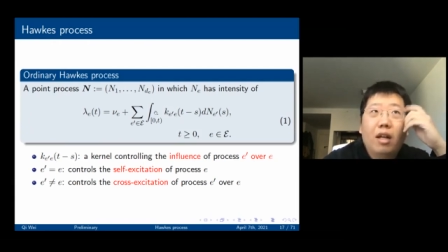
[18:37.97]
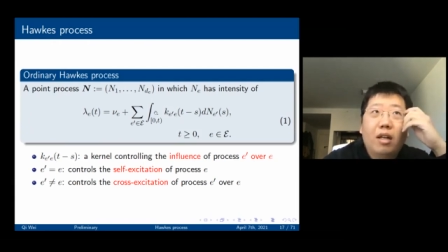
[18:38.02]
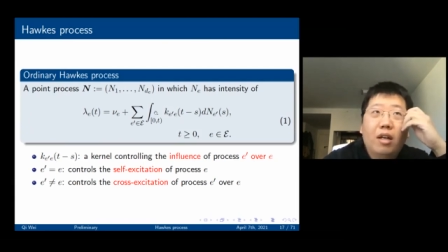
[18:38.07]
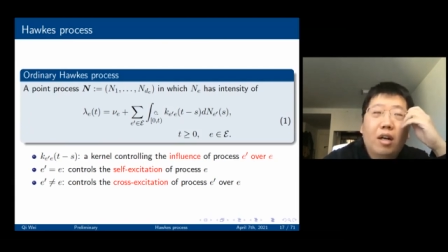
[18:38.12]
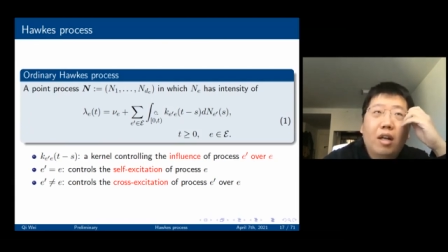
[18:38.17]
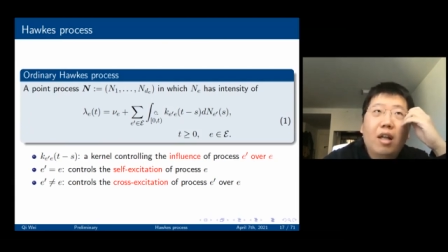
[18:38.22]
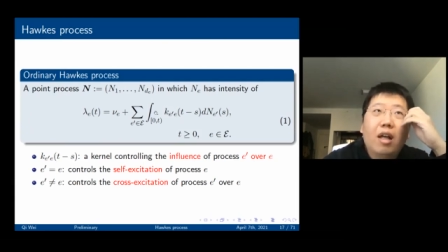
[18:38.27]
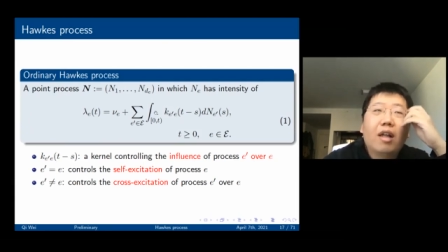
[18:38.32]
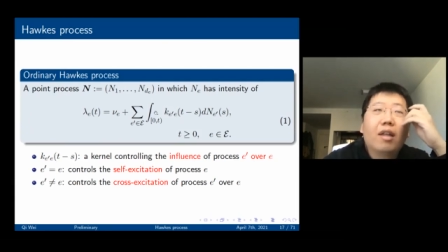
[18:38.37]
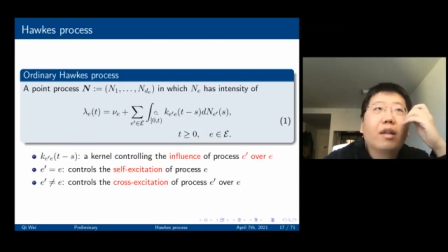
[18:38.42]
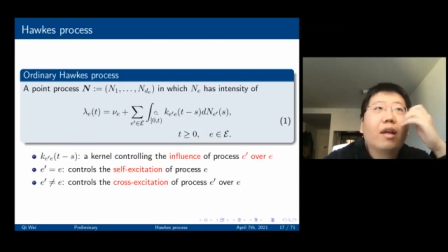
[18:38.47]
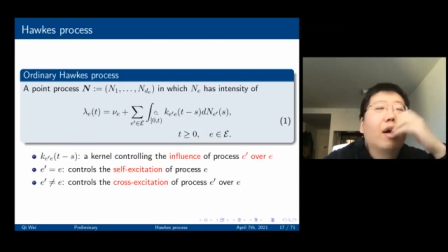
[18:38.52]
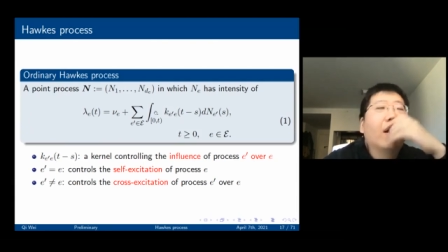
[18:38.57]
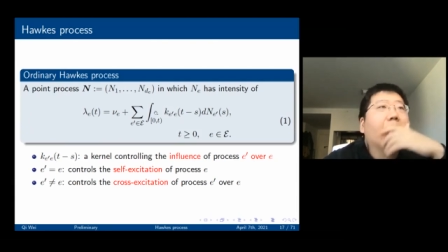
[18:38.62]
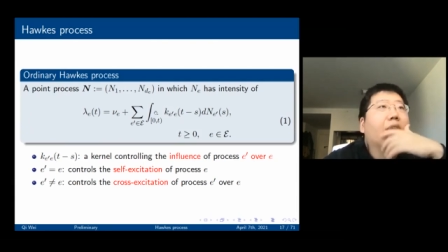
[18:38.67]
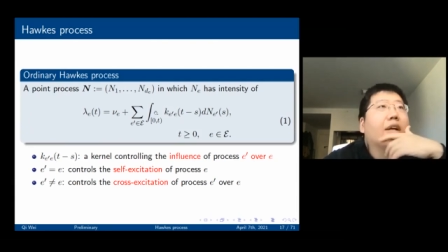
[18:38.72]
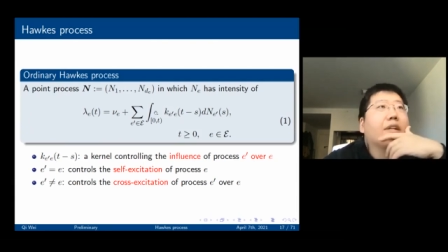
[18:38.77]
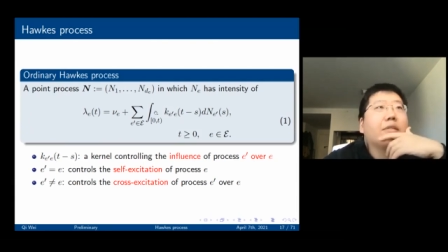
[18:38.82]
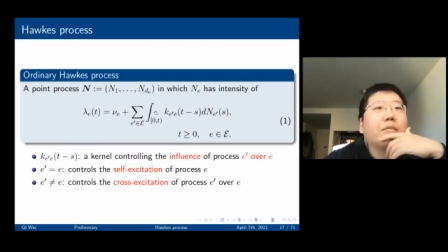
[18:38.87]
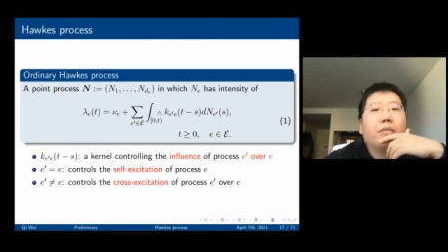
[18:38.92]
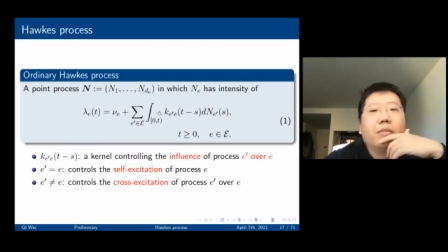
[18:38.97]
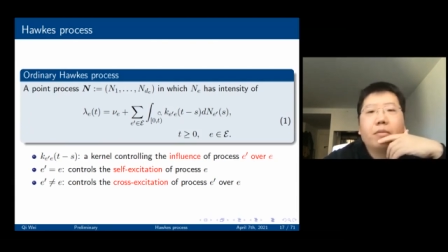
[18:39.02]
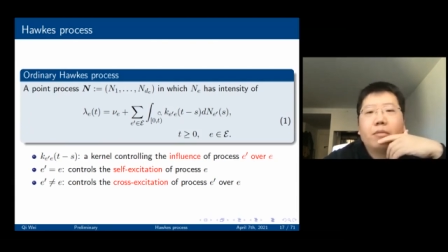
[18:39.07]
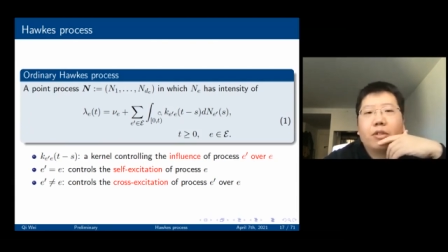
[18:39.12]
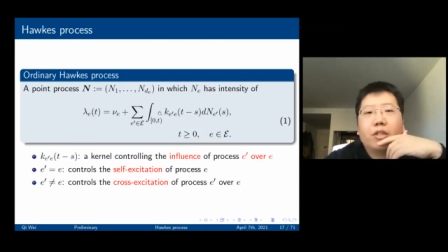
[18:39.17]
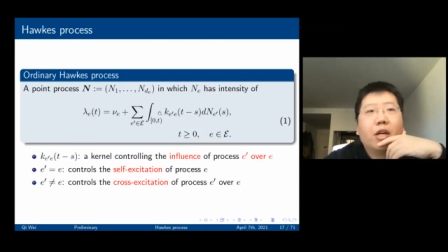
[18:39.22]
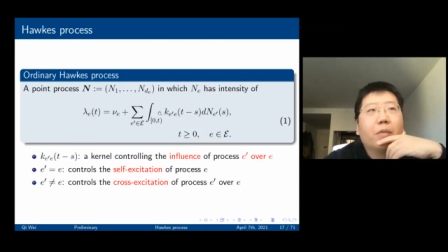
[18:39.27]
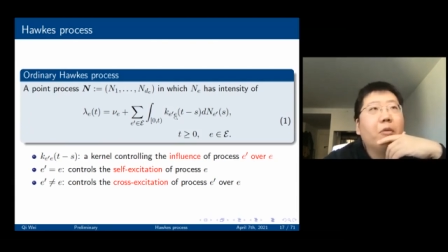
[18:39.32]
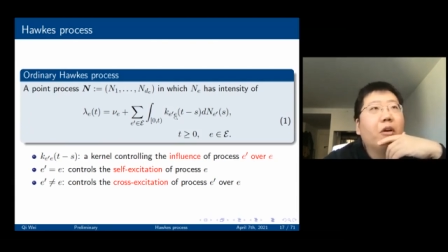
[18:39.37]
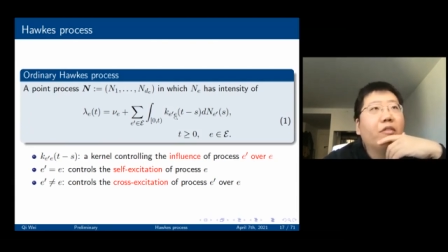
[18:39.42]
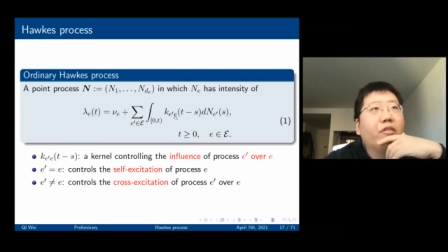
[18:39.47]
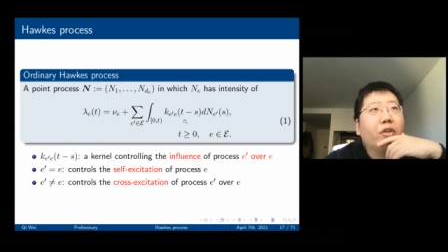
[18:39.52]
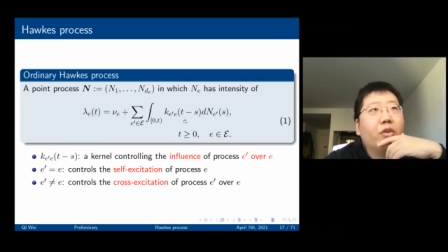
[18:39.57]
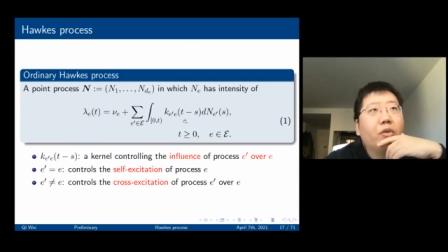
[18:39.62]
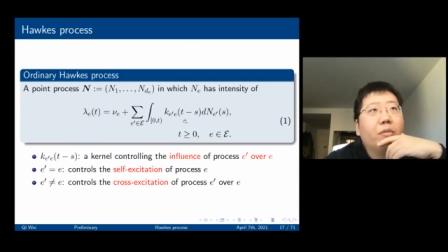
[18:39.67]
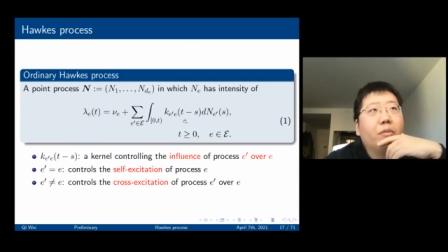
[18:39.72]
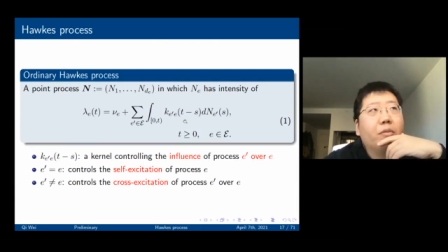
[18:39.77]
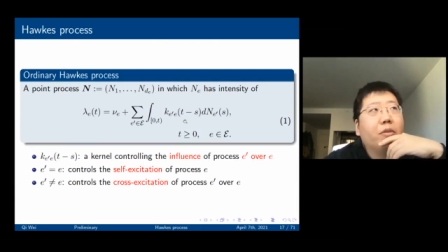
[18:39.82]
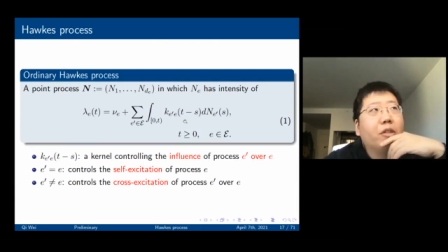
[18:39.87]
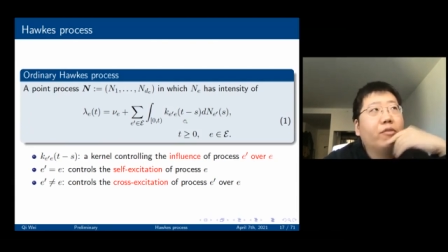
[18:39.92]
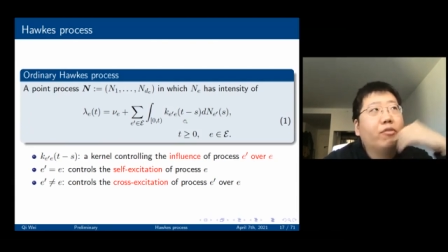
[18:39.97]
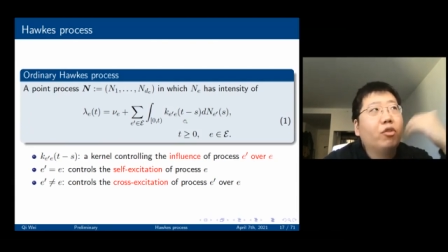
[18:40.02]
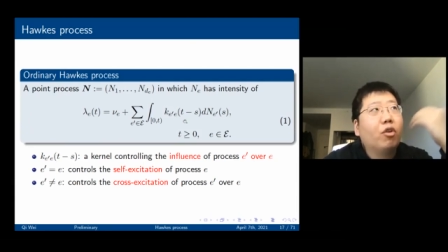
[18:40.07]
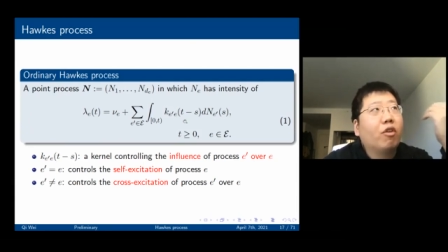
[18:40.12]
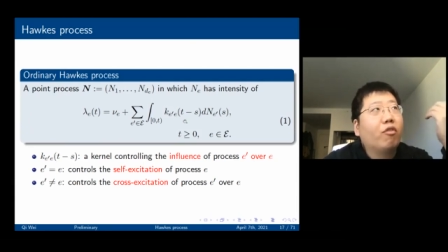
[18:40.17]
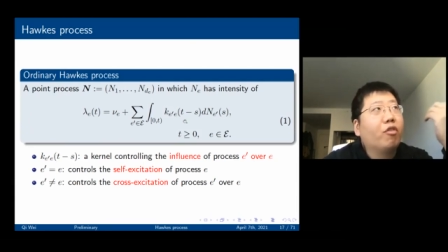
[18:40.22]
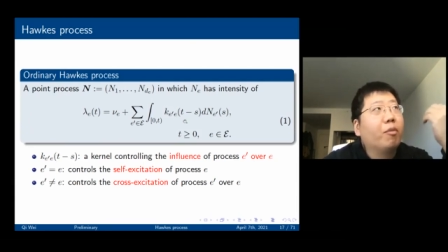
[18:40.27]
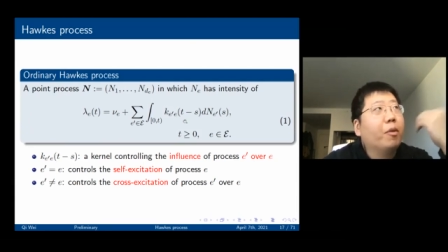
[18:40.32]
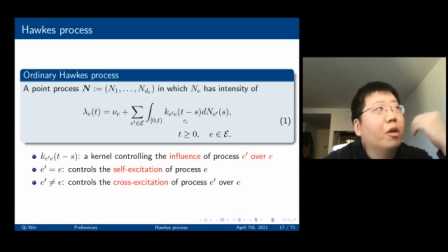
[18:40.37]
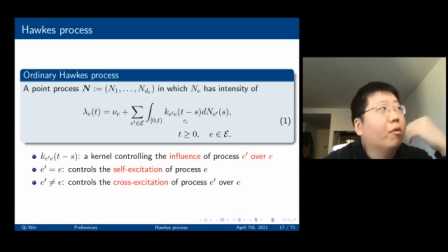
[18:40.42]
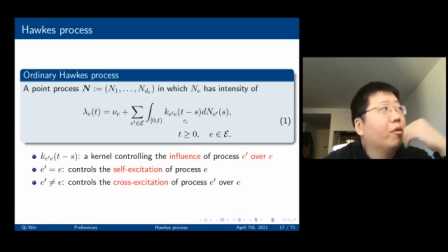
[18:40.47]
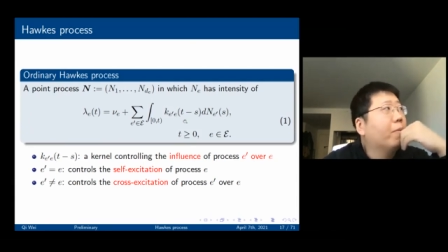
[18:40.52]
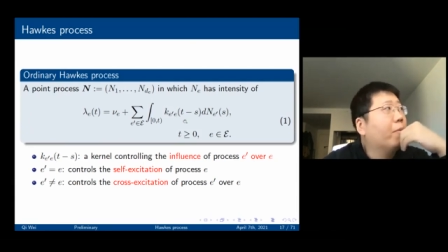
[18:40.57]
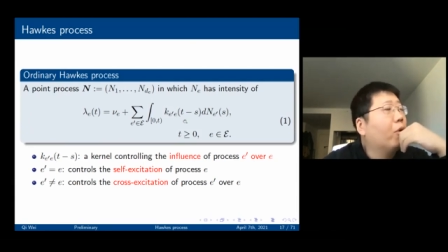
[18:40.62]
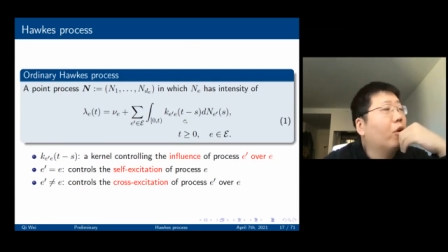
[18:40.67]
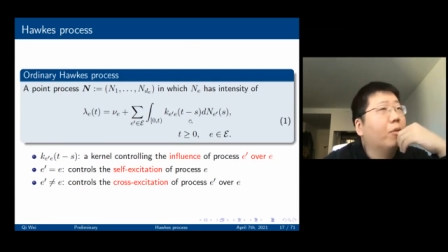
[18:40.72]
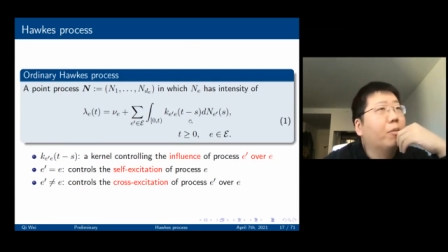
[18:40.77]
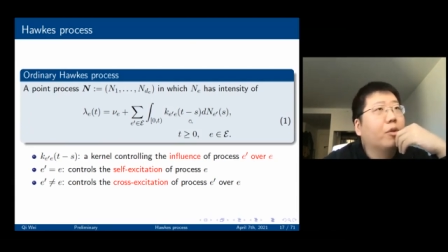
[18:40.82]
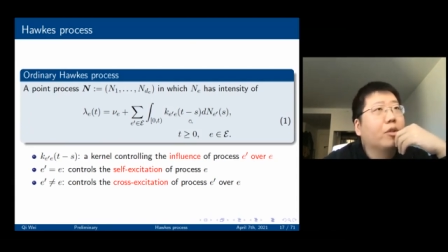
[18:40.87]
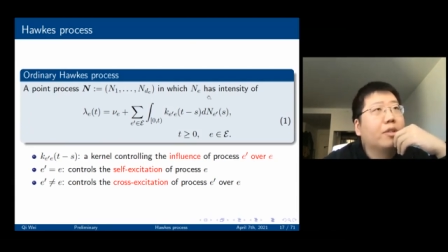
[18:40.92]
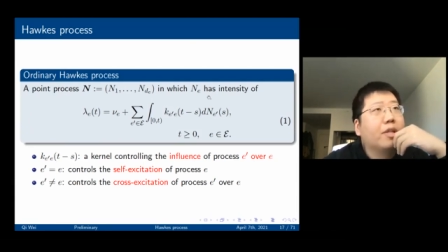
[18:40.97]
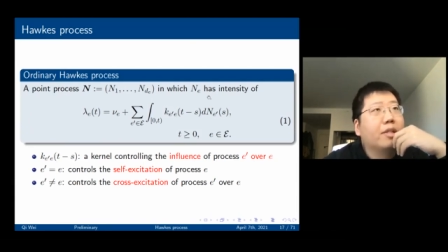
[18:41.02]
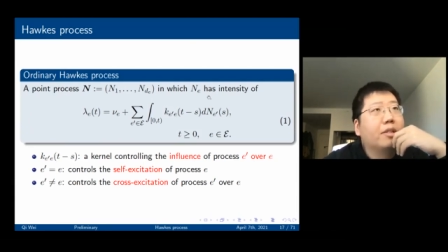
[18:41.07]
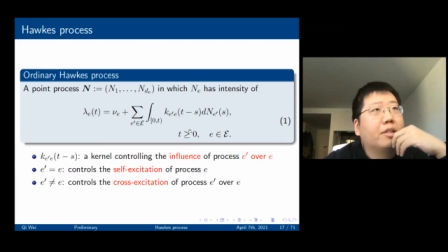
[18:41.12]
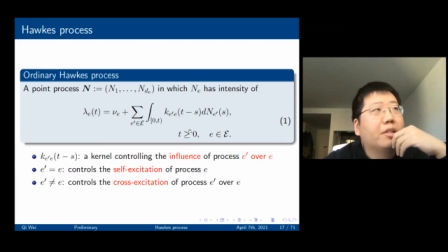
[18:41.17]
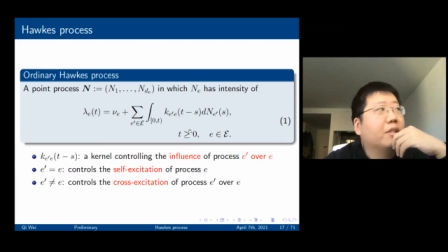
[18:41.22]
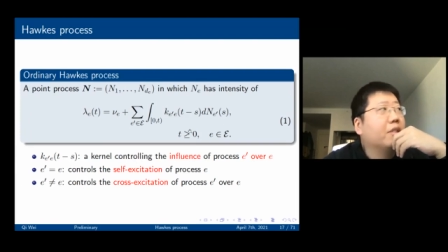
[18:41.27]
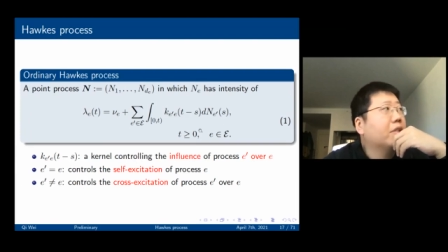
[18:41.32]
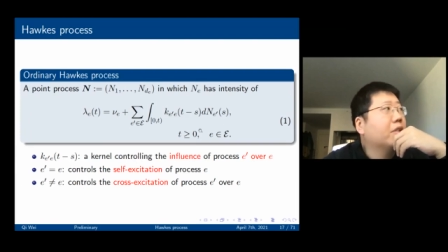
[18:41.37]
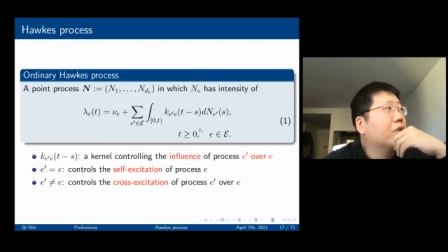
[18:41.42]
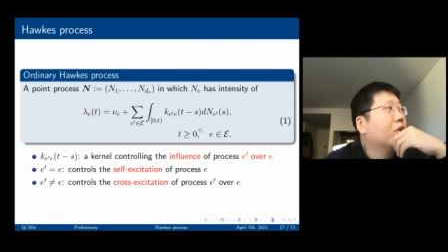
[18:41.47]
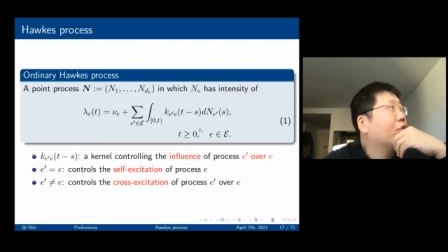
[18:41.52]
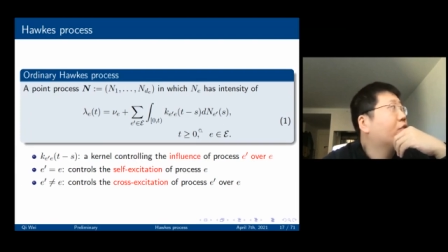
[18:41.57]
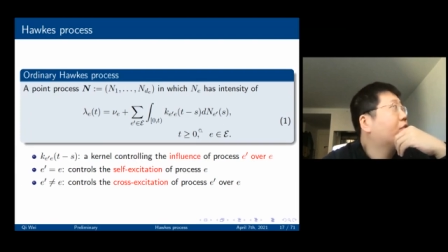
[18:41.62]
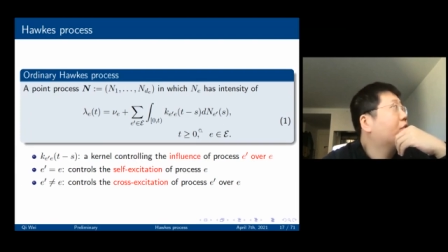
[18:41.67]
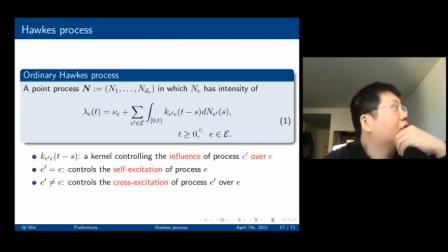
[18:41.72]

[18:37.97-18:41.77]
I guess some of you, if you are familiar with point process, this is not